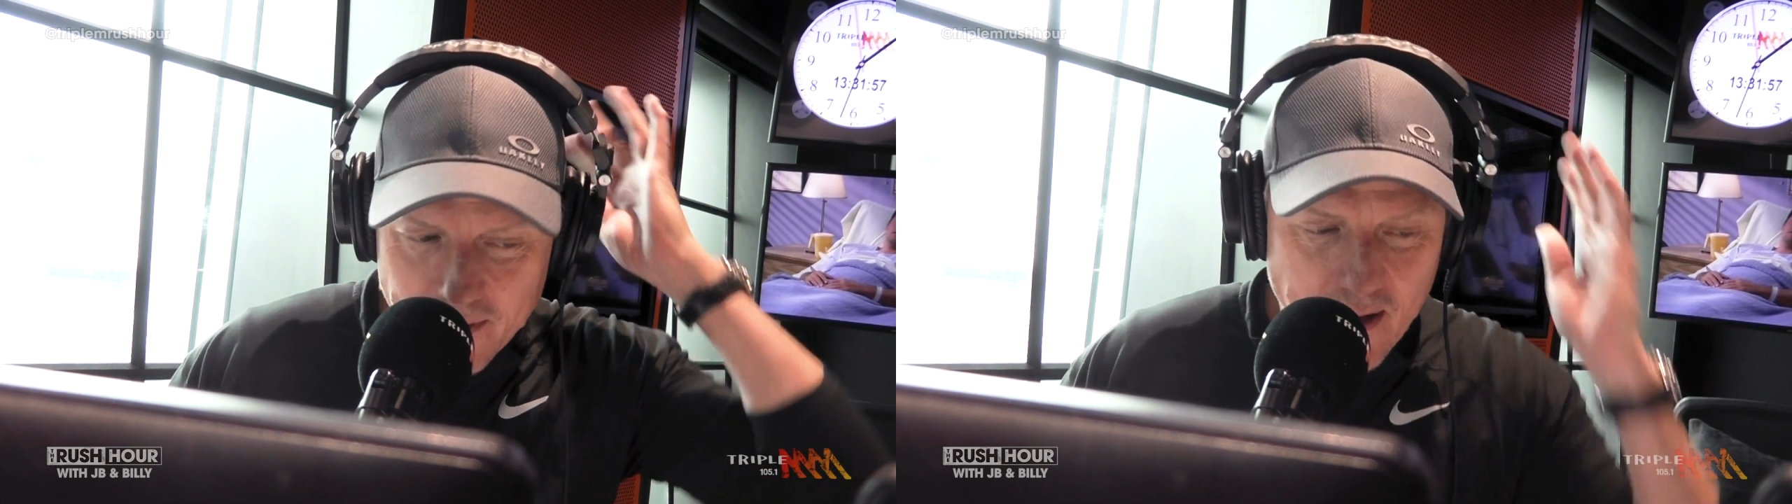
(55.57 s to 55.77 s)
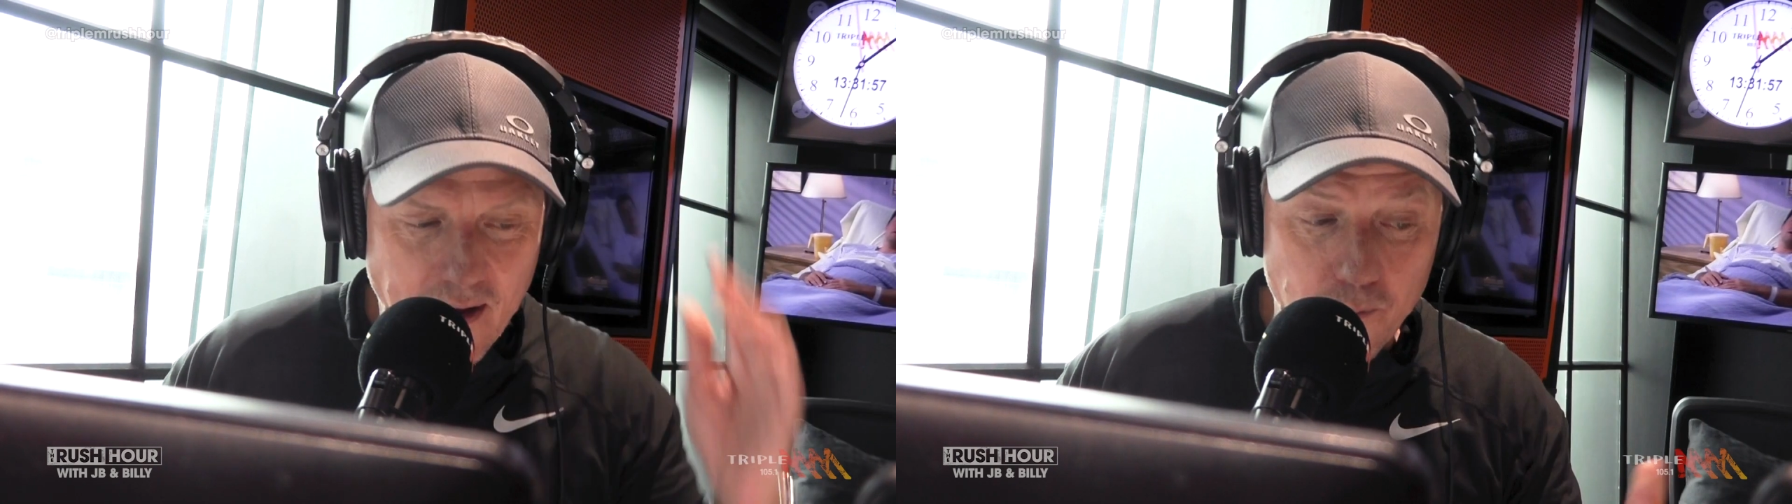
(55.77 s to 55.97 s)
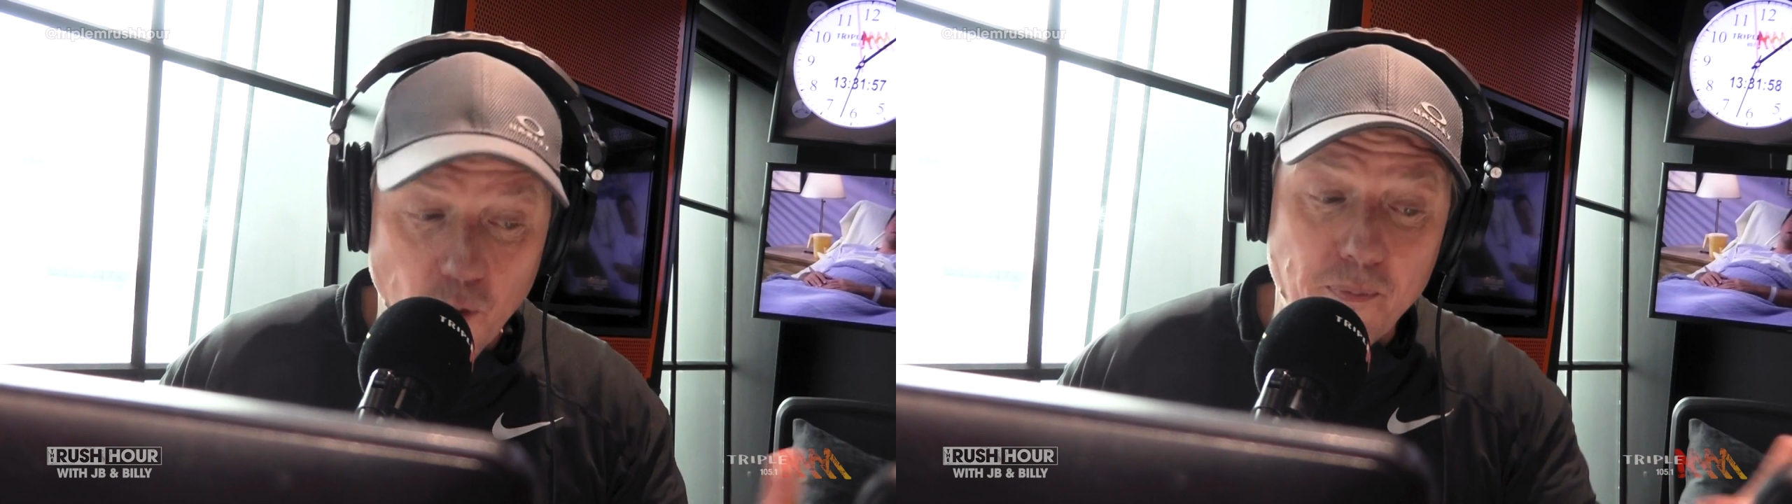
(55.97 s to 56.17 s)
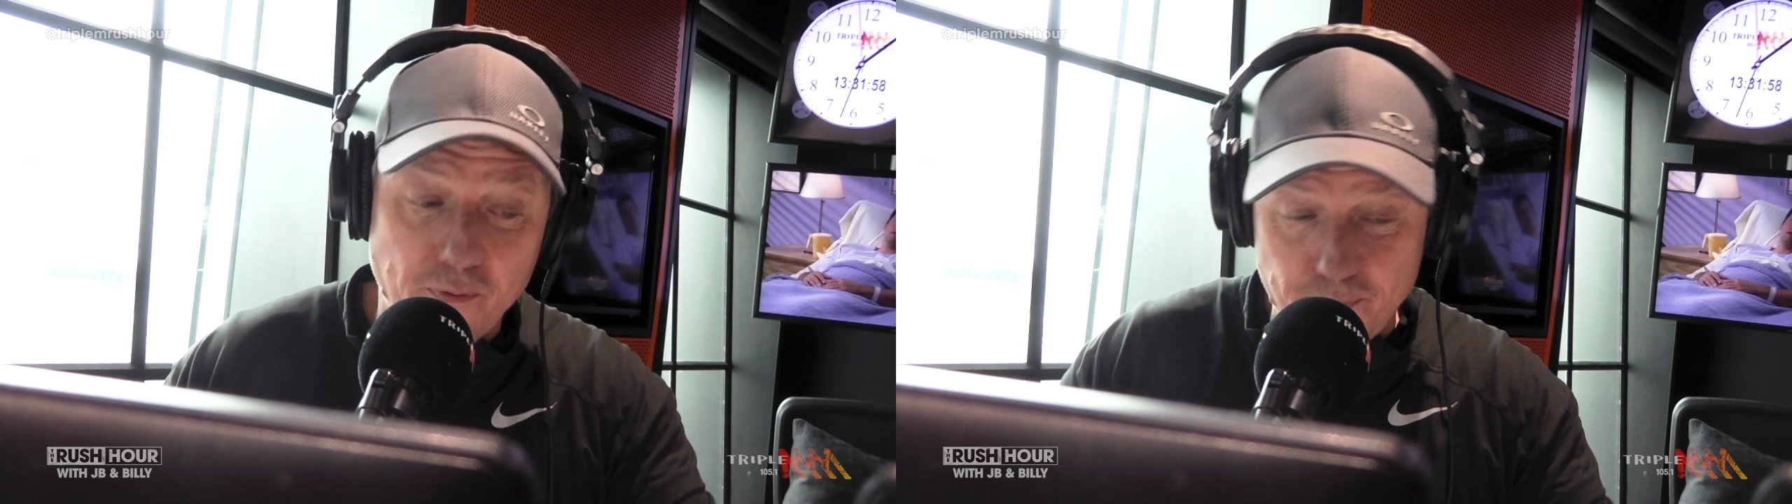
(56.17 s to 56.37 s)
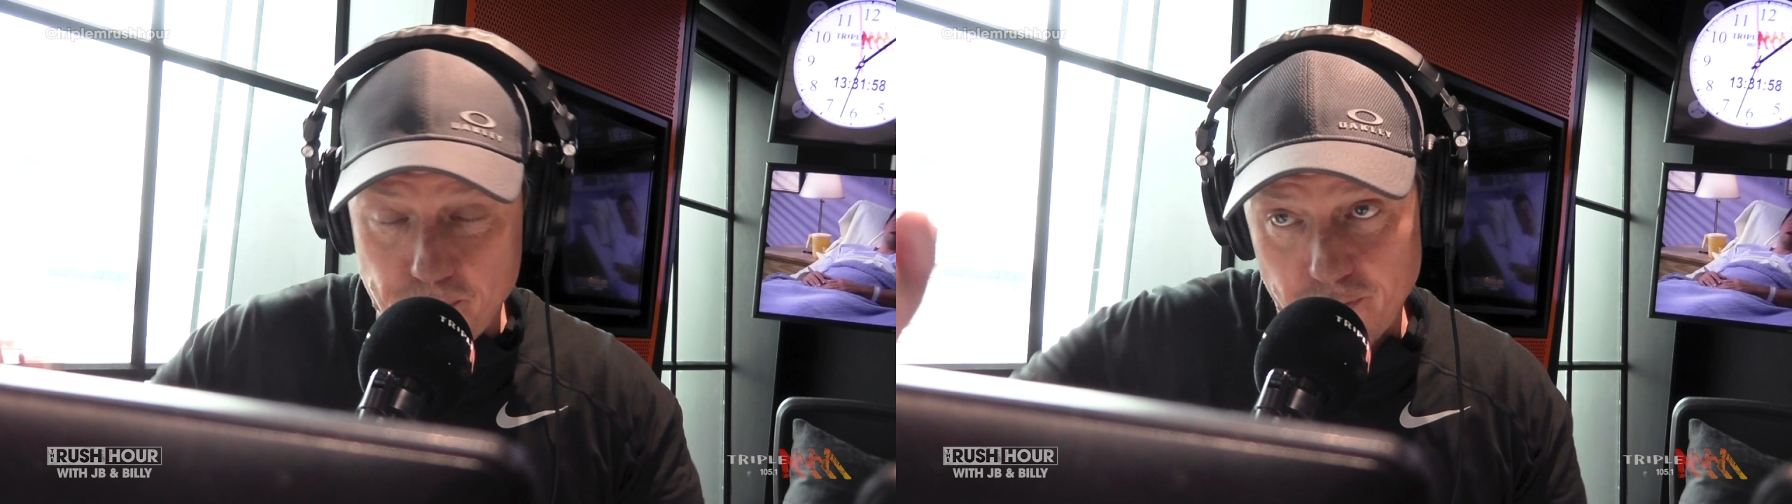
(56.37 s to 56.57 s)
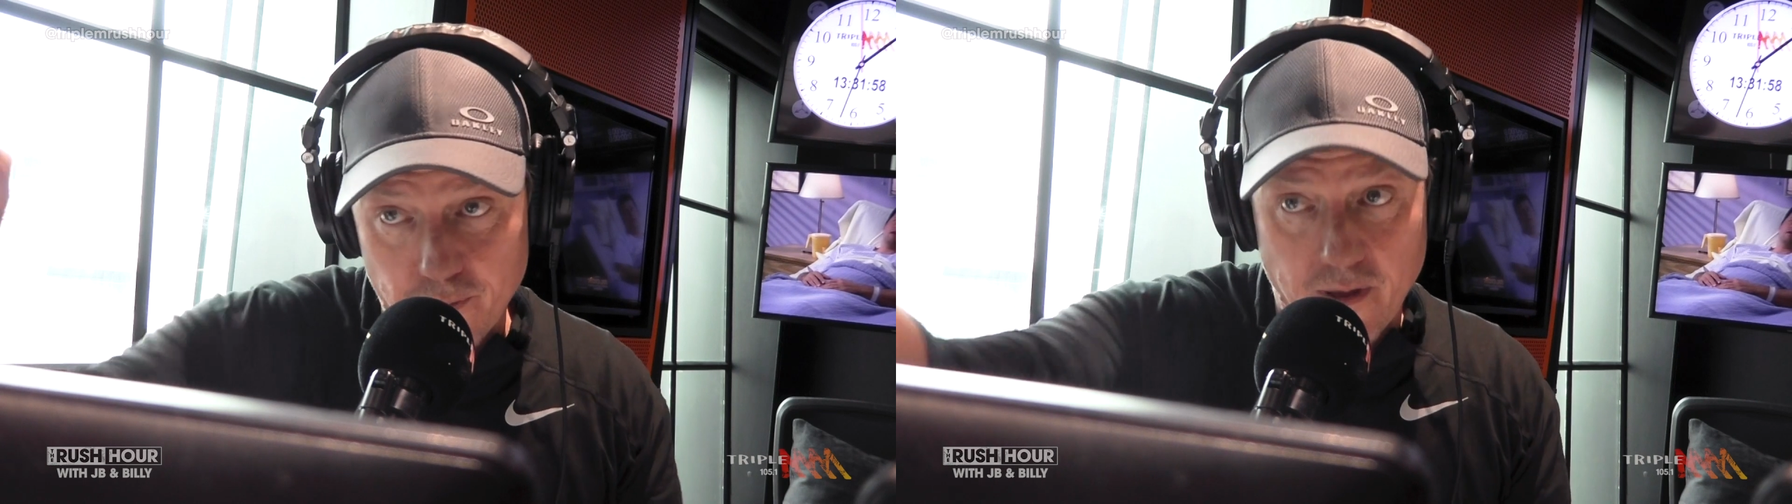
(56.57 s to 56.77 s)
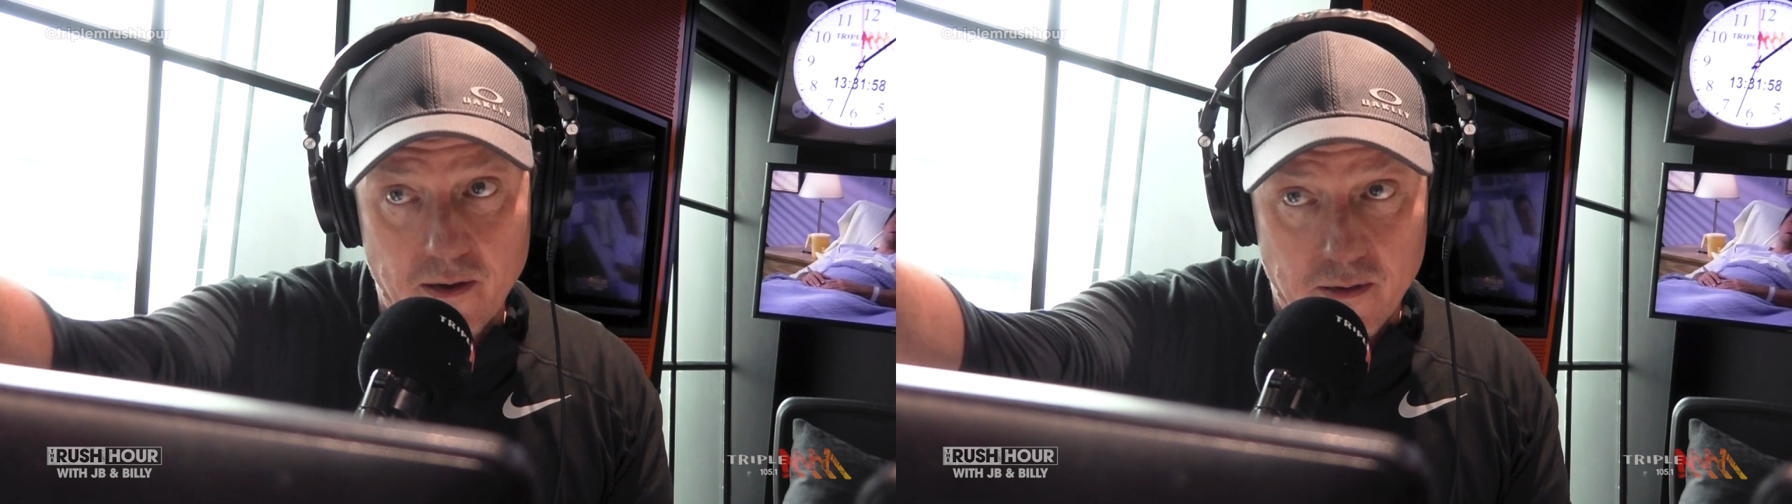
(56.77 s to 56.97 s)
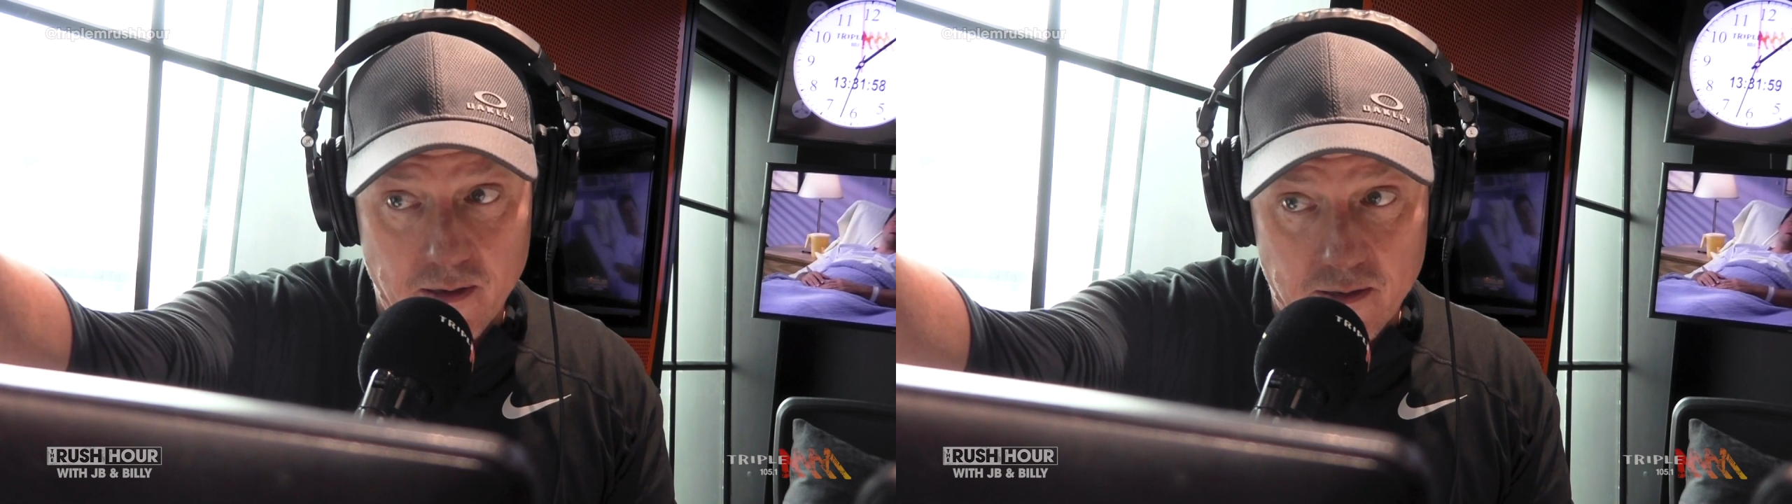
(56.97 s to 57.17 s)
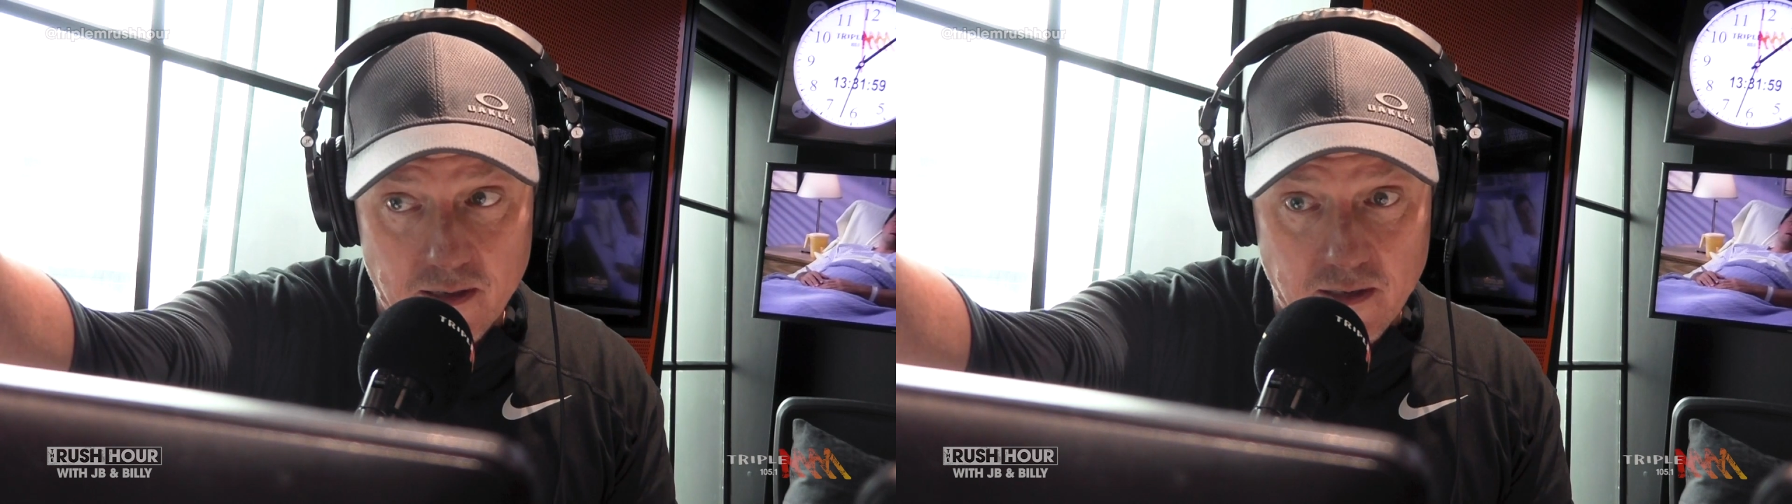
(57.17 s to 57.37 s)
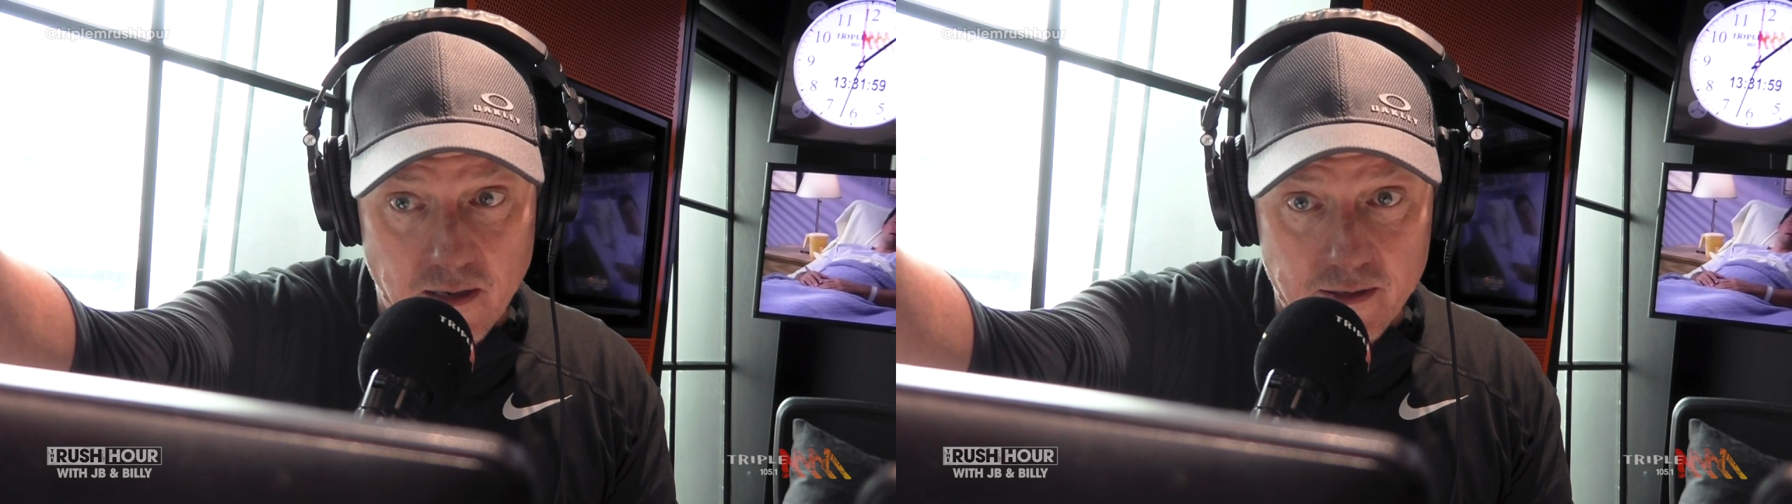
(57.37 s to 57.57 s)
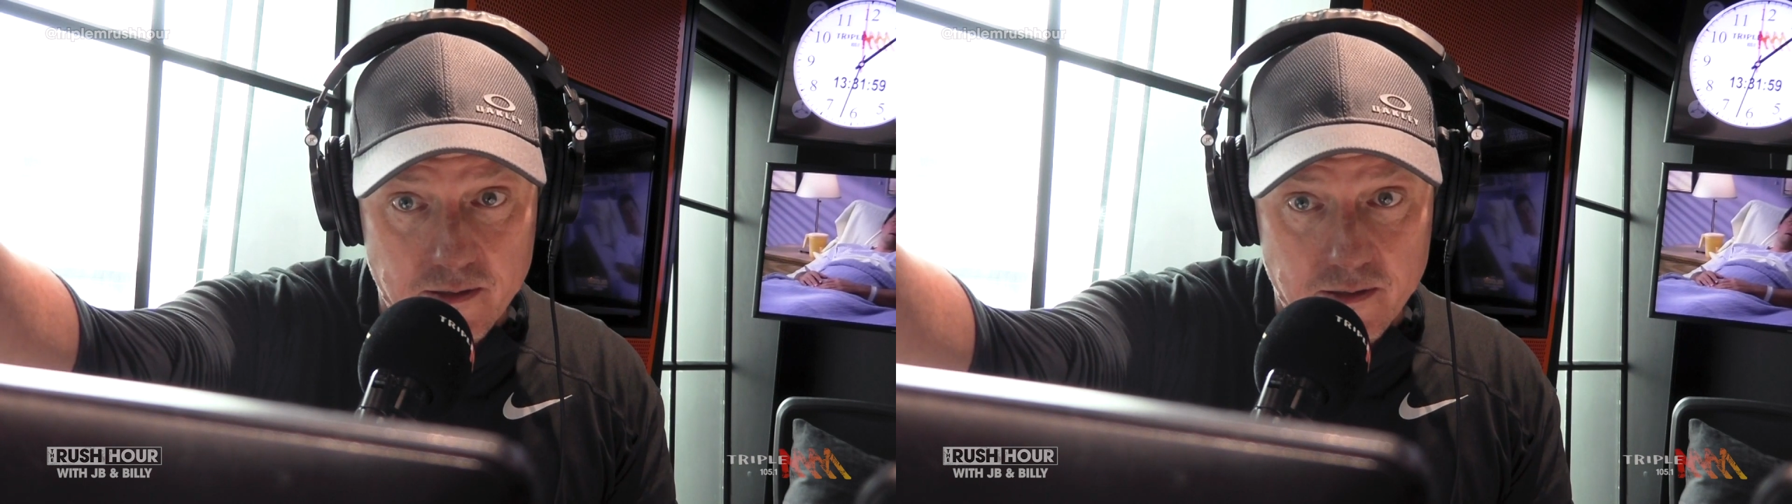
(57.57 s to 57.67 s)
Before then, Dead Set Legends.